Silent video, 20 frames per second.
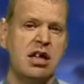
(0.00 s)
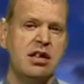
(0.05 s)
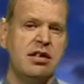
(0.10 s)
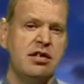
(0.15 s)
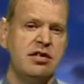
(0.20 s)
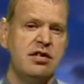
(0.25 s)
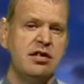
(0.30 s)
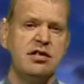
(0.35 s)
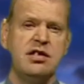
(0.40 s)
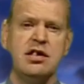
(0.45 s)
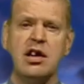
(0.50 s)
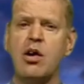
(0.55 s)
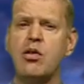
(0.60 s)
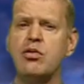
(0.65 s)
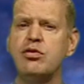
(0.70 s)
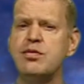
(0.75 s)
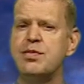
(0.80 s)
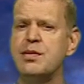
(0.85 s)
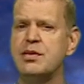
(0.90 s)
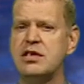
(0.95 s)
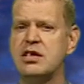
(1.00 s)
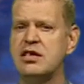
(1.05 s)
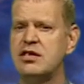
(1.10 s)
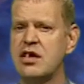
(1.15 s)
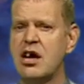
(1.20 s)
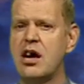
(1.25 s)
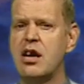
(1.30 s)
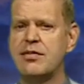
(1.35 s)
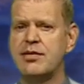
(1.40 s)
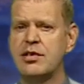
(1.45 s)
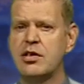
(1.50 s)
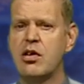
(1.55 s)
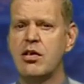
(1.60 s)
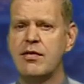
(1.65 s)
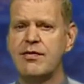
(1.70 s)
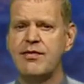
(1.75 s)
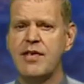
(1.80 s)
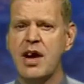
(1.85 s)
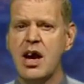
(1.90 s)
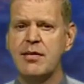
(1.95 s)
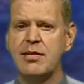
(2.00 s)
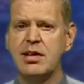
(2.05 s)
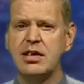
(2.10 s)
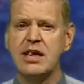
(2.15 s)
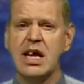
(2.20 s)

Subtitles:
This is the ultimate desire of the God family.